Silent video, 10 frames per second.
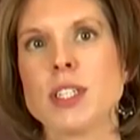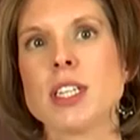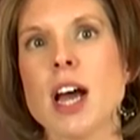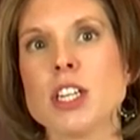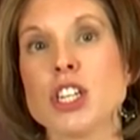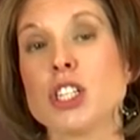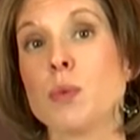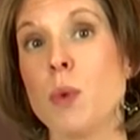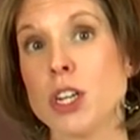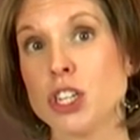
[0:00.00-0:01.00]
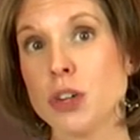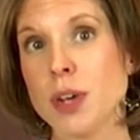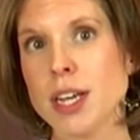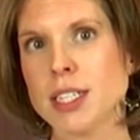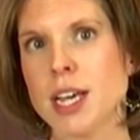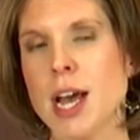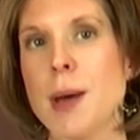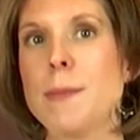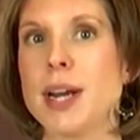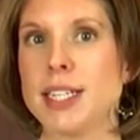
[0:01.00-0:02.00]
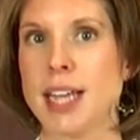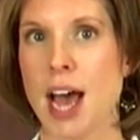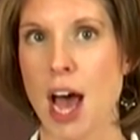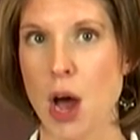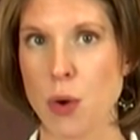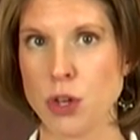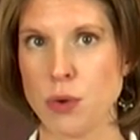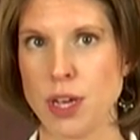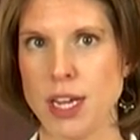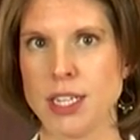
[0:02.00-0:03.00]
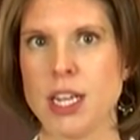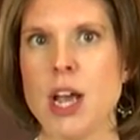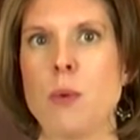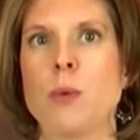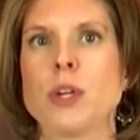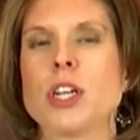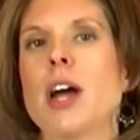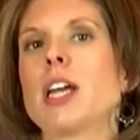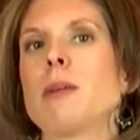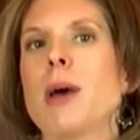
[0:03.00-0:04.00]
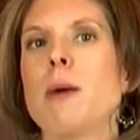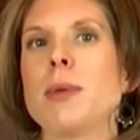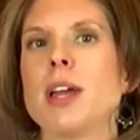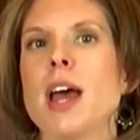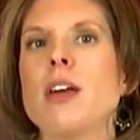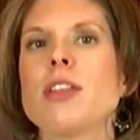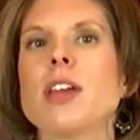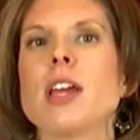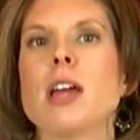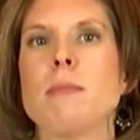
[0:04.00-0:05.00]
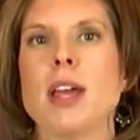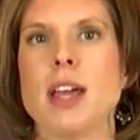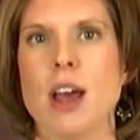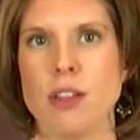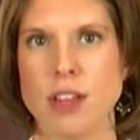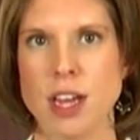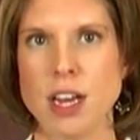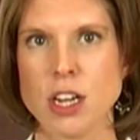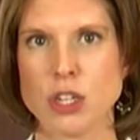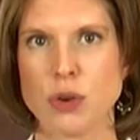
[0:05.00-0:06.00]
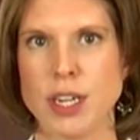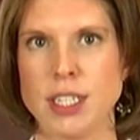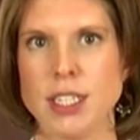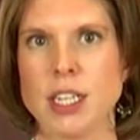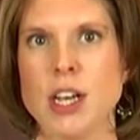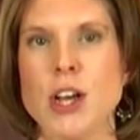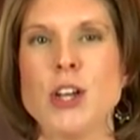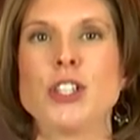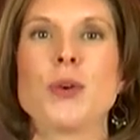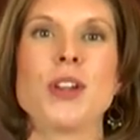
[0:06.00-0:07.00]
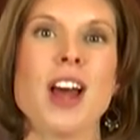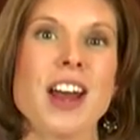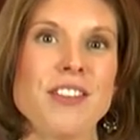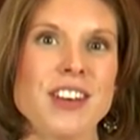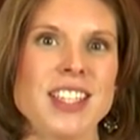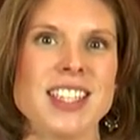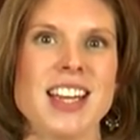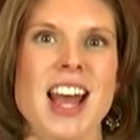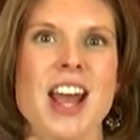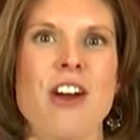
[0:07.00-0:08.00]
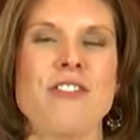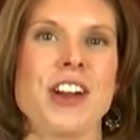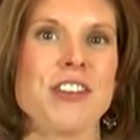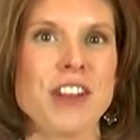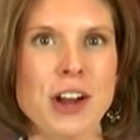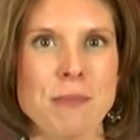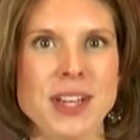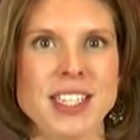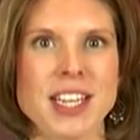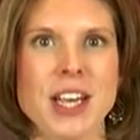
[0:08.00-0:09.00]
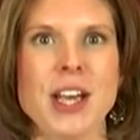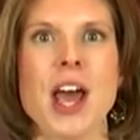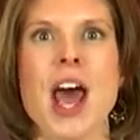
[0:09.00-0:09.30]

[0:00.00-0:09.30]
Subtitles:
it's not just what you eat, but it's how you eat when we're talking about being healthy and making healthy eating choices. So a lot of us today are very, very busy,